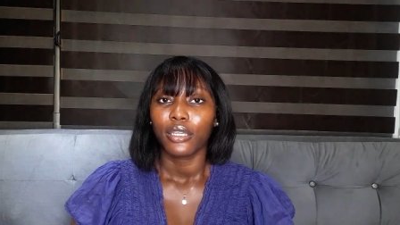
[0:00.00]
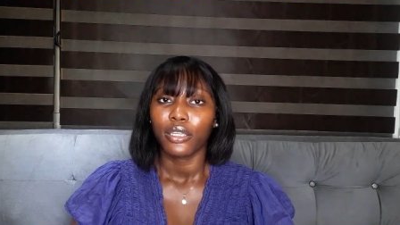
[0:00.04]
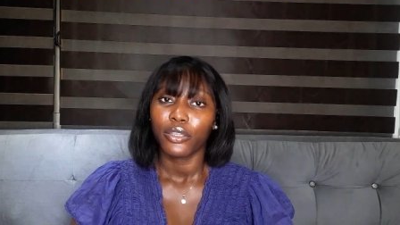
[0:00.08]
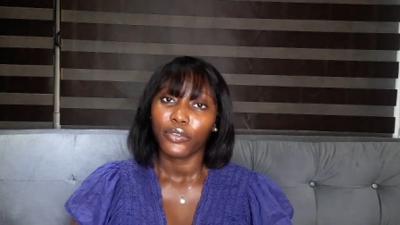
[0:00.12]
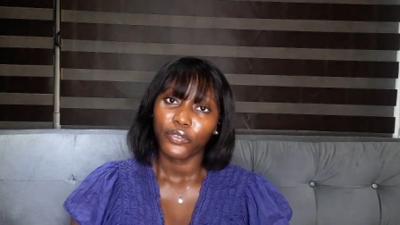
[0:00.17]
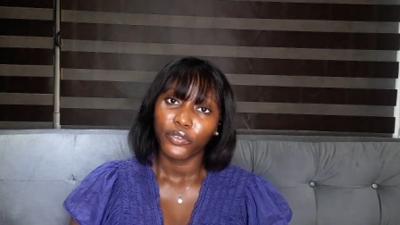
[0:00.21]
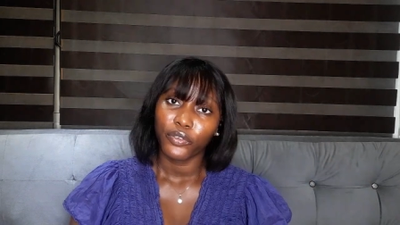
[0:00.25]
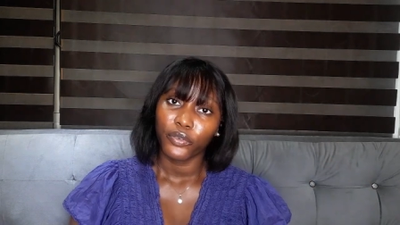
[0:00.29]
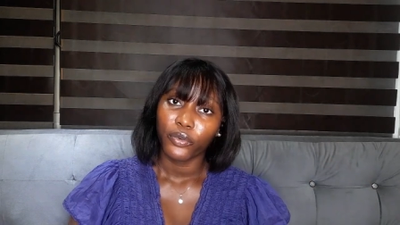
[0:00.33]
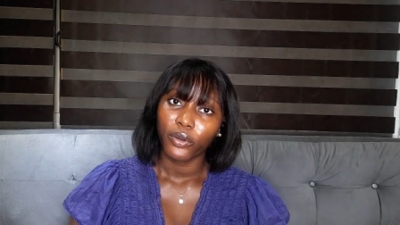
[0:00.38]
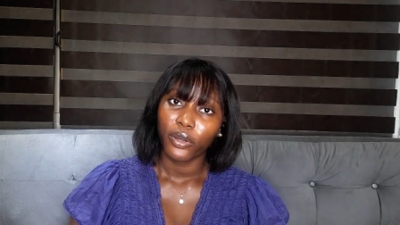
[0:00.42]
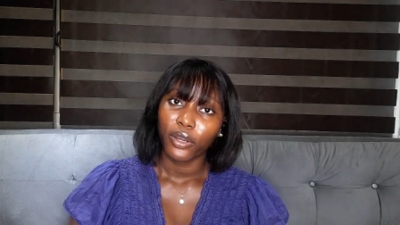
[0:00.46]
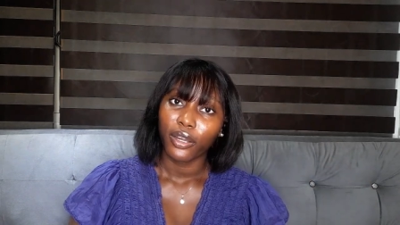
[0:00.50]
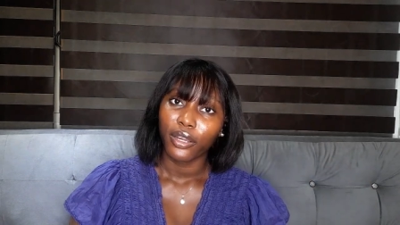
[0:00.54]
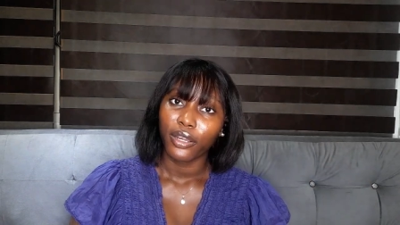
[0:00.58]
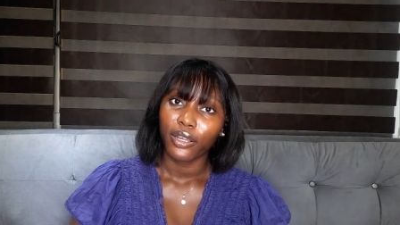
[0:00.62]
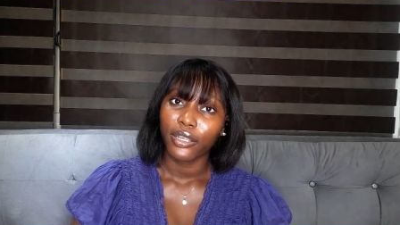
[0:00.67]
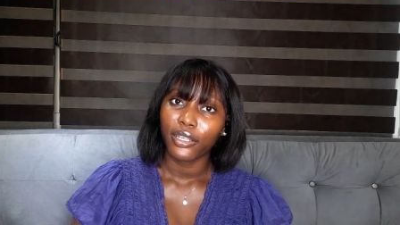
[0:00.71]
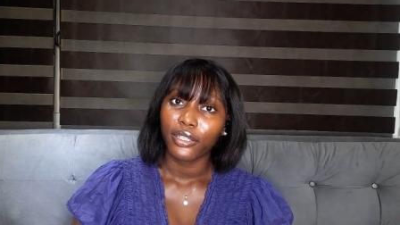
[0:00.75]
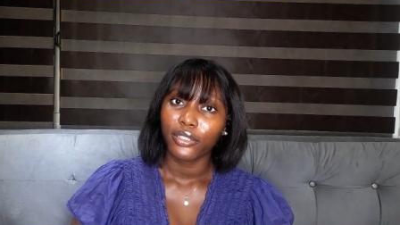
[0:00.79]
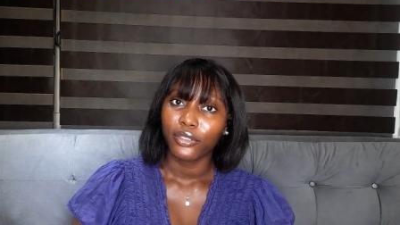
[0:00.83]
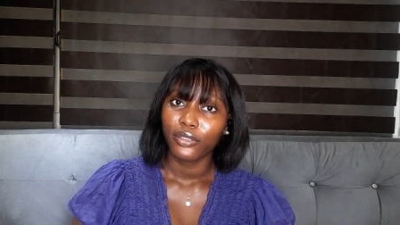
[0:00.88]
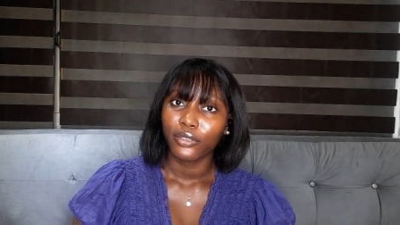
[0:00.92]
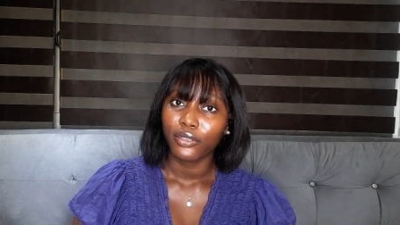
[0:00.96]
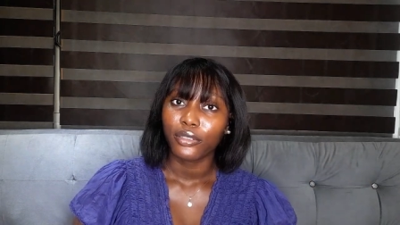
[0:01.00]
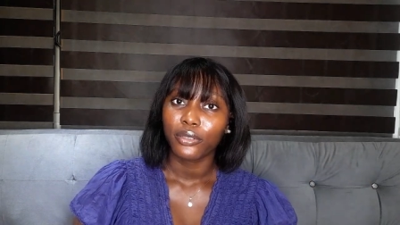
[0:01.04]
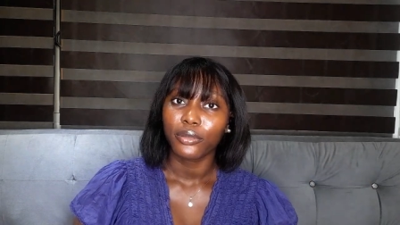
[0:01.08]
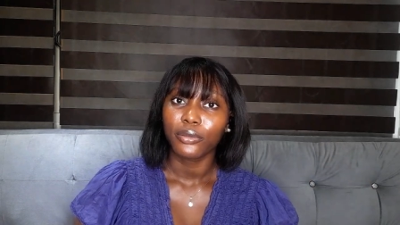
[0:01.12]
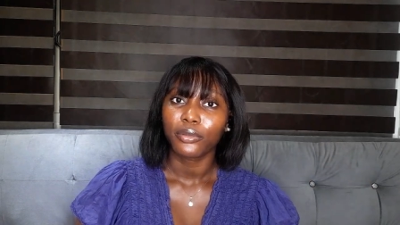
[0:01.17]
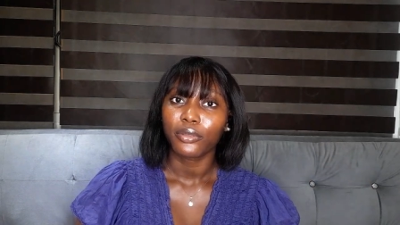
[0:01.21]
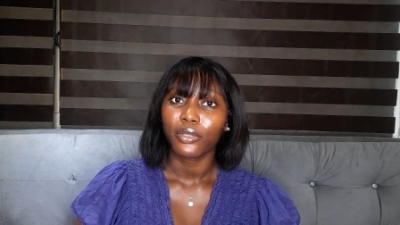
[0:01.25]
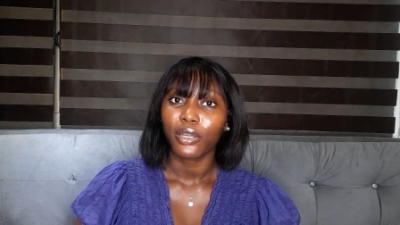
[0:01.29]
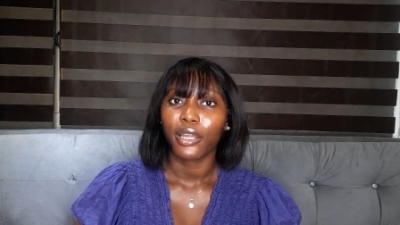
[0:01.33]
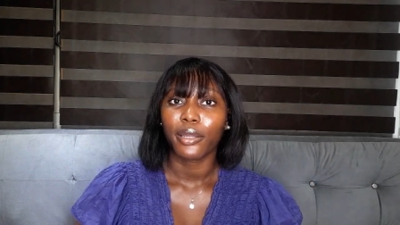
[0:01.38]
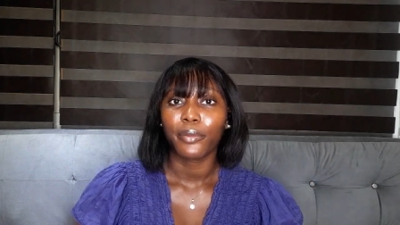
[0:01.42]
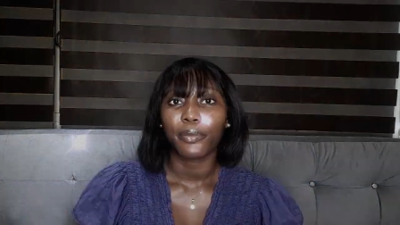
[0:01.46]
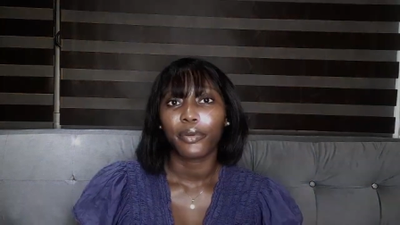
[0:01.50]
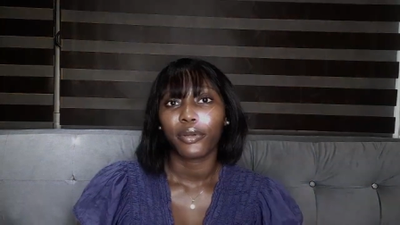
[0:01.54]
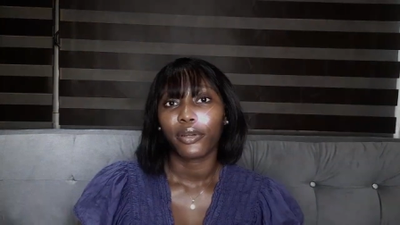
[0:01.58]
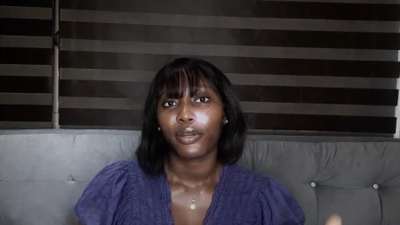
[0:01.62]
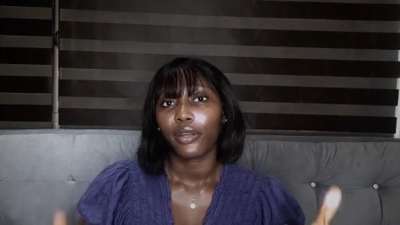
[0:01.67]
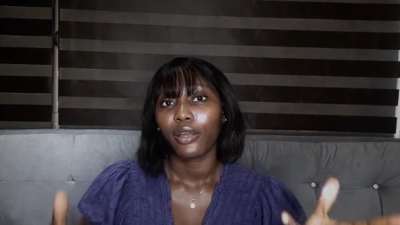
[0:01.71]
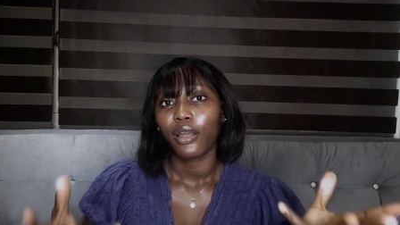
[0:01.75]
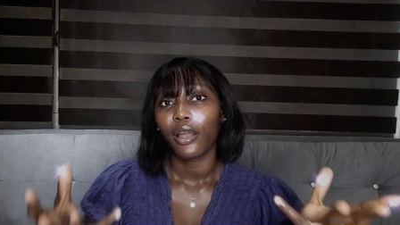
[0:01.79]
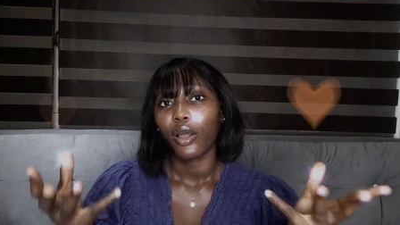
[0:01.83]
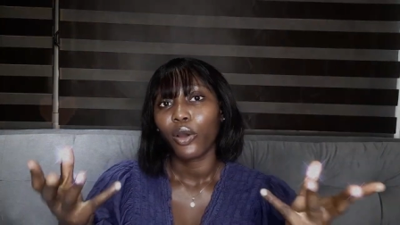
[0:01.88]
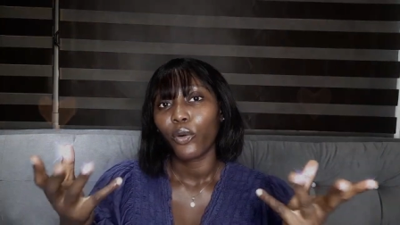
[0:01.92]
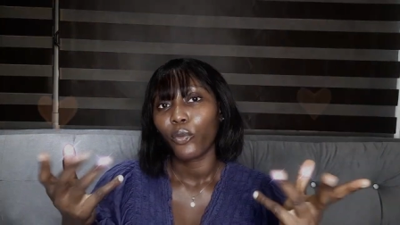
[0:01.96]
if you are a new
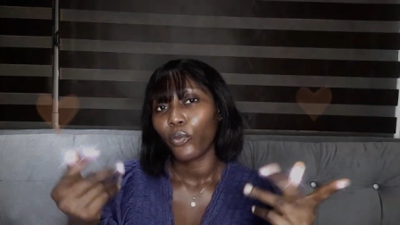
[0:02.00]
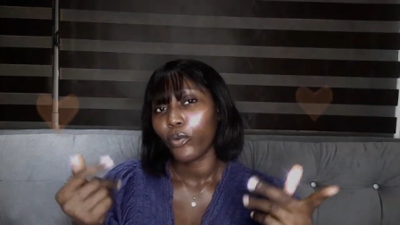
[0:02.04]
subscriber,